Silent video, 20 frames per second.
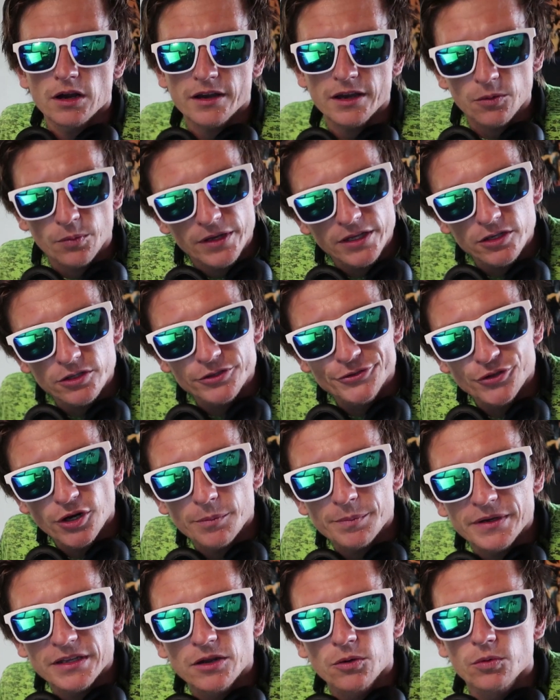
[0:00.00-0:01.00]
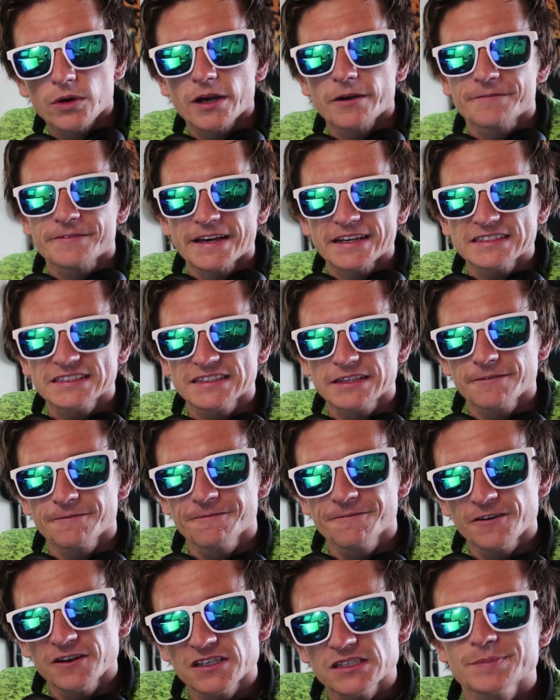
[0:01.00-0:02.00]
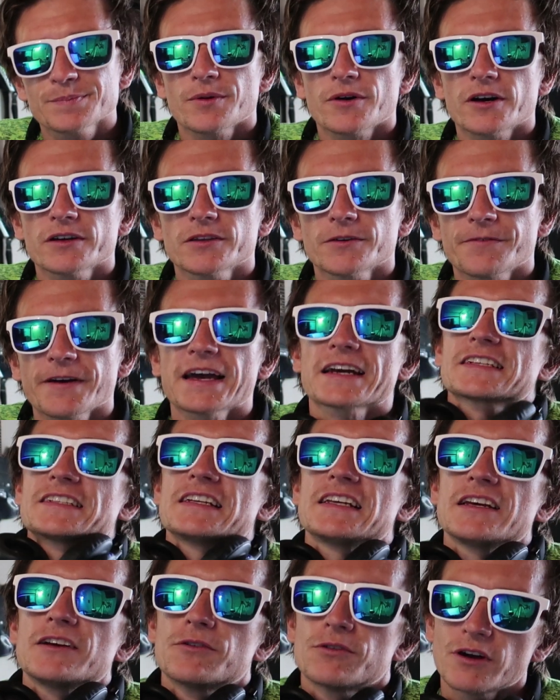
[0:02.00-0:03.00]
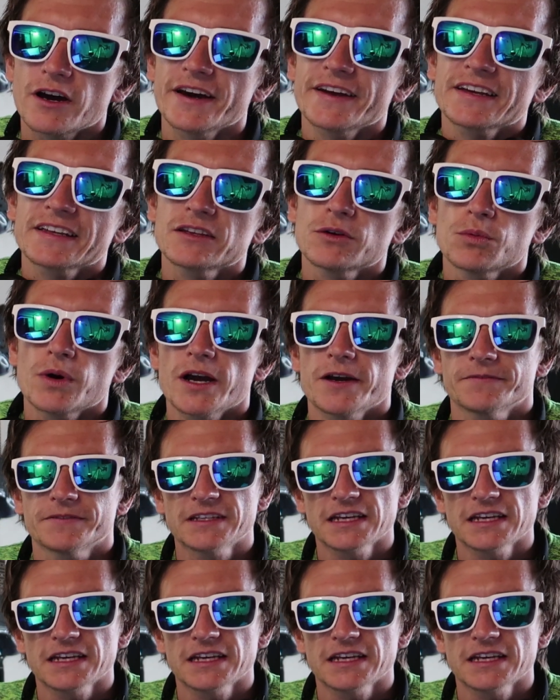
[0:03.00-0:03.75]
Okay, when you drop in a wave, that's the first part of actually riding the wave.